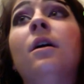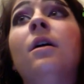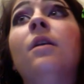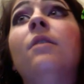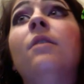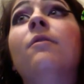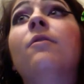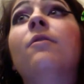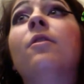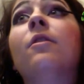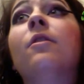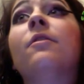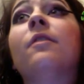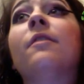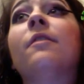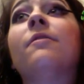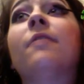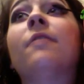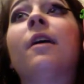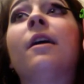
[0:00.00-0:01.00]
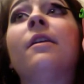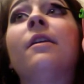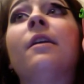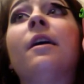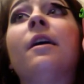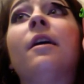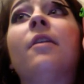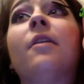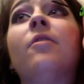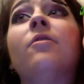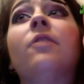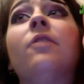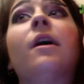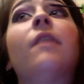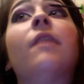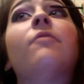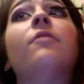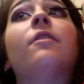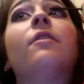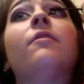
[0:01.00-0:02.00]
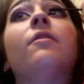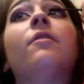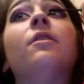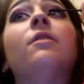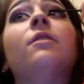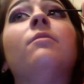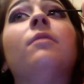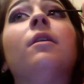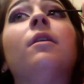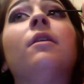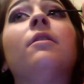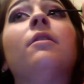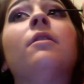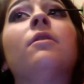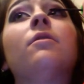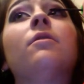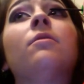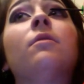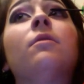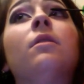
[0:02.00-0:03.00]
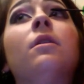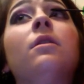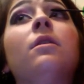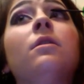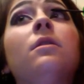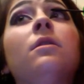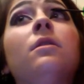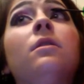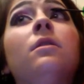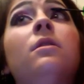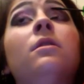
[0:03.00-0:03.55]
Of course I find out after I've already bought this one.